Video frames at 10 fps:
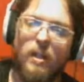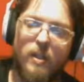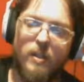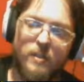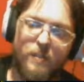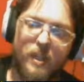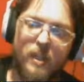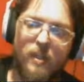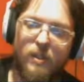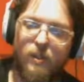
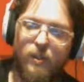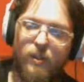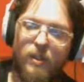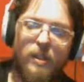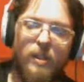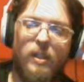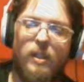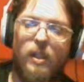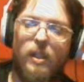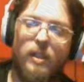Speaking to
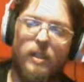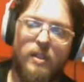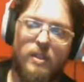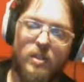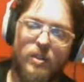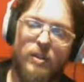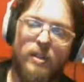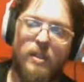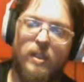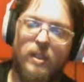the
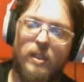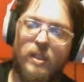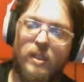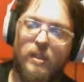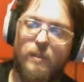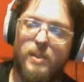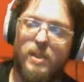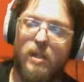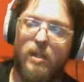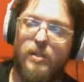student in the Miss
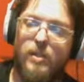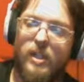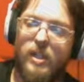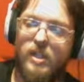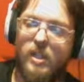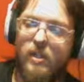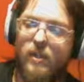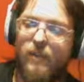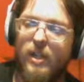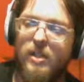Holland Training Center
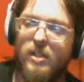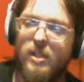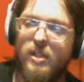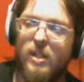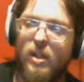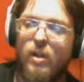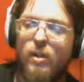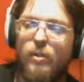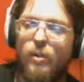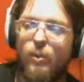of Excellence
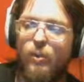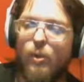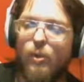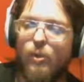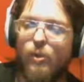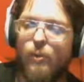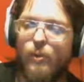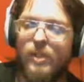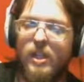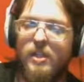no longer
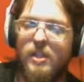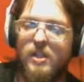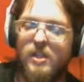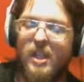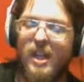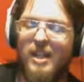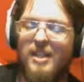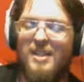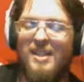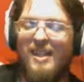rotates his
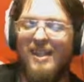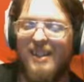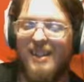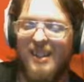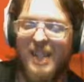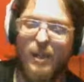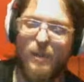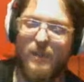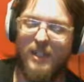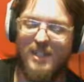desk. That would
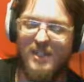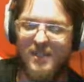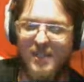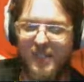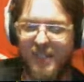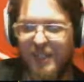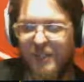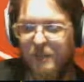have been nice to see that.